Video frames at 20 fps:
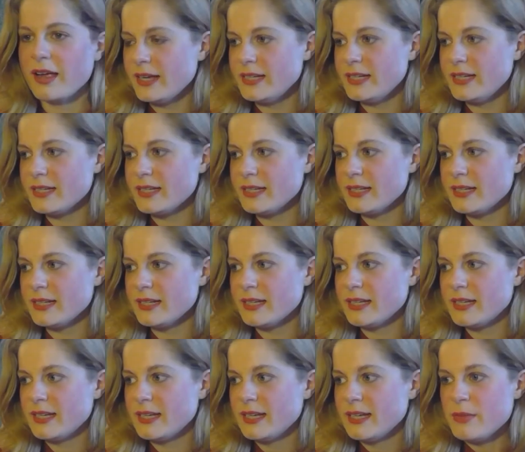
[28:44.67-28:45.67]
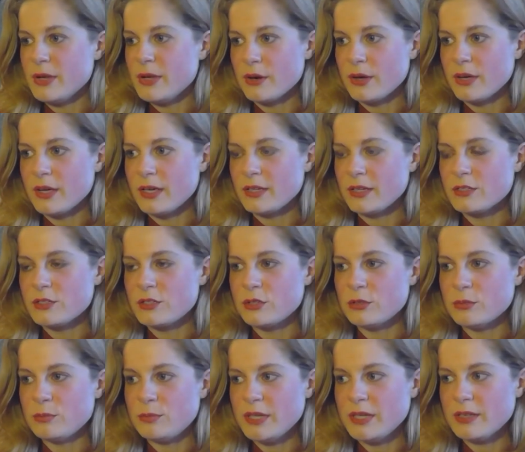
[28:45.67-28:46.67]
I needed Mira
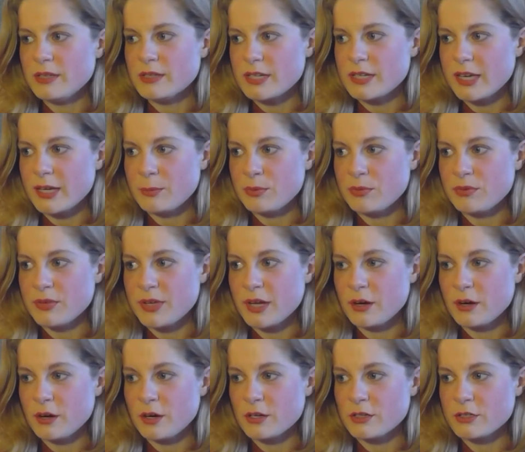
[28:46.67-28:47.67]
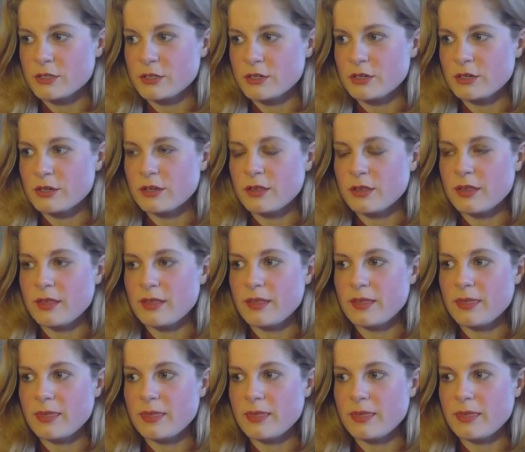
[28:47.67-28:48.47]
to be the type of character